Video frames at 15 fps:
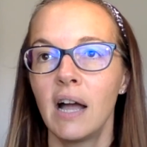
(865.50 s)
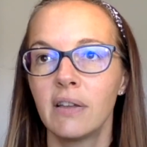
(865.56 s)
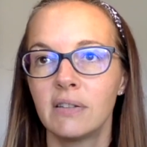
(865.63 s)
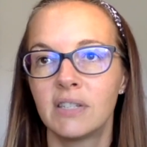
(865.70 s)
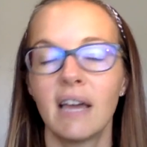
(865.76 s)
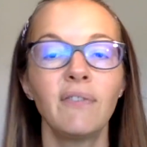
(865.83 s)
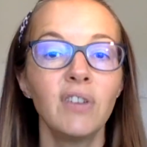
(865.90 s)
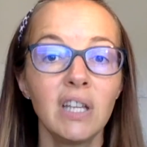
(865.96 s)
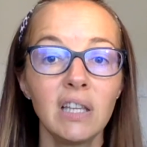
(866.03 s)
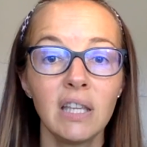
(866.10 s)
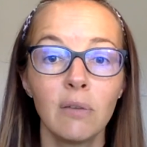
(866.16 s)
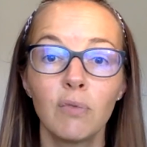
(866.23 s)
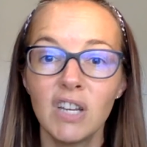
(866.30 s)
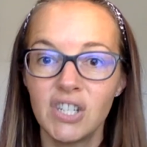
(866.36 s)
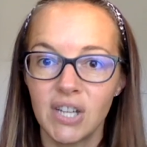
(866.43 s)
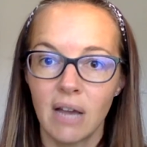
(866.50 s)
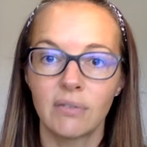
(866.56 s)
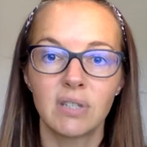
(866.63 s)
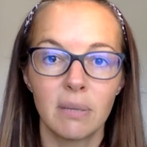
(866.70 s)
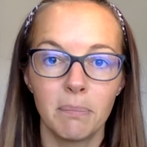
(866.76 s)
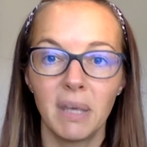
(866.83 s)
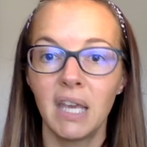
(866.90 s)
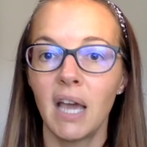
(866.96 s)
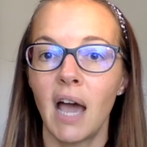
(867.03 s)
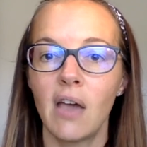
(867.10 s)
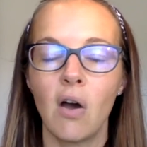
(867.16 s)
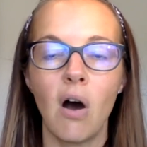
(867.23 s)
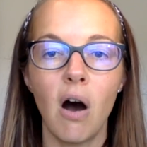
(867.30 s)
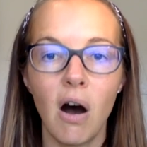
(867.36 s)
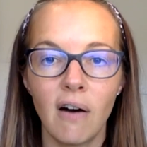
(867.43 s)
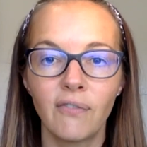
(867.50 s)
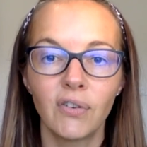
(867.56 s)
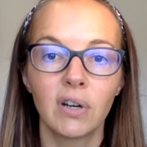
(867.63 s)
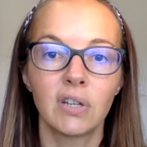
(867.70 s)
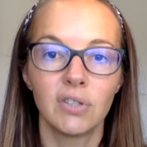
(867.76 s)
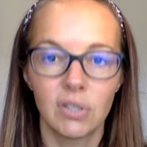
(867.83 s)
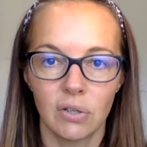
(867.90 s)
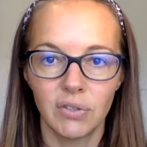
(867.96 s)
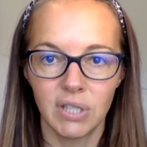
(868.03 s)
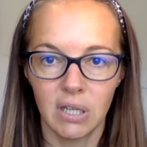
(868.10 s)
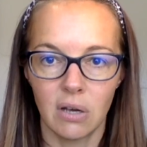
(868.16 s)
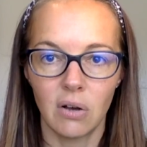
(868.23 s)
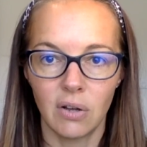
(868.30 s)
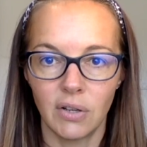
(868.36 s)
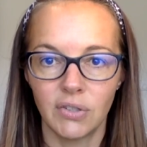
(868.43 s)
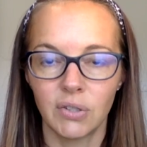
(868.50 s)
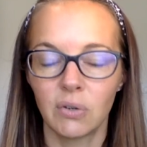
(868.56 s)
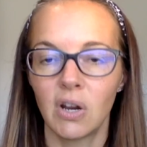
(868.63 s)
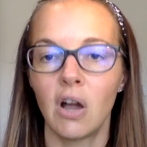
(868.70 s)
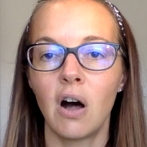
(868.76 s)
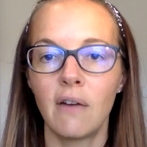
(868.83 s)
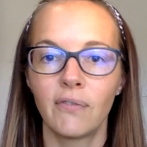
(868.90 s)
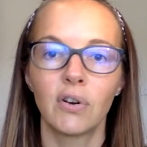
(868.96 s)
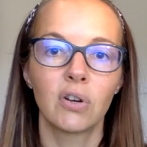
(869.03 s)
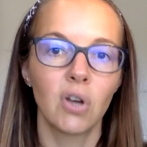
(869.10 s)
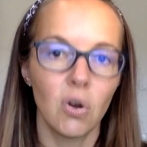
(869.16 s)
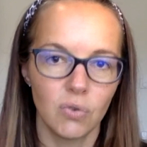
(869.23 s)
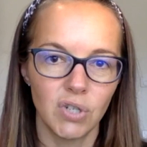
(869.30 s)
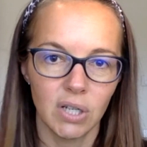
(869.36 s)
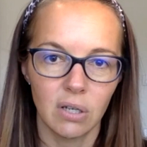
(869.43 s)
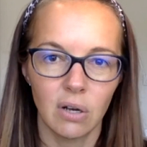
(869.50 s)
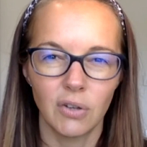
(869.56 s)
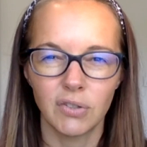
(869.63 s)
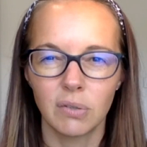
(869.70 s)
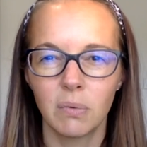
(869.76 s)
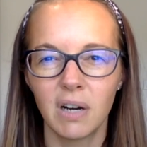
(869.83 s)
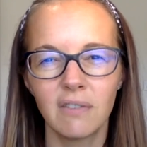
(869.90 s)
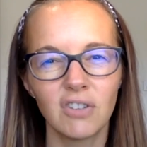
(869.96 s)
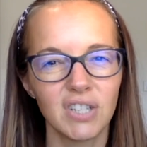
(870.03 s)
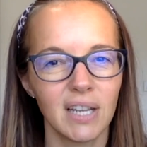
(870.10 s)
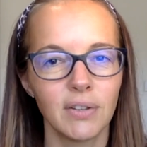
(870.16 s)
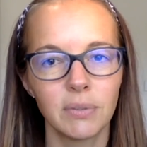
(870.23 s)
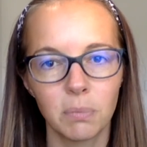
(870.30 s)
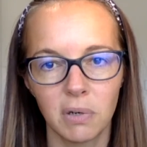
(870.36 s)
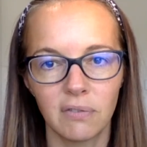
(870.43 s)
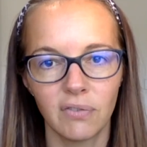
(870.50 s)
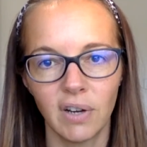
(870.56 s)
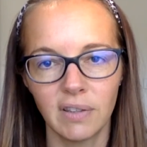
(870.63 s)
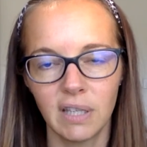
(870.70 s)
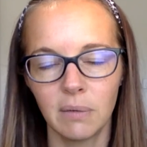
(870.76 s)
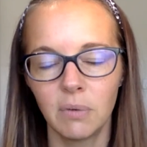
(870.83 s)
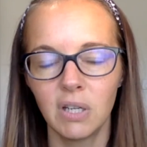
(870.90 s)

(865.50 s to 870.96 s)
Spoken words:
definitely reach out to me. I offer consulting calls, or I offer coaching calls, or whatever sounds more friendly.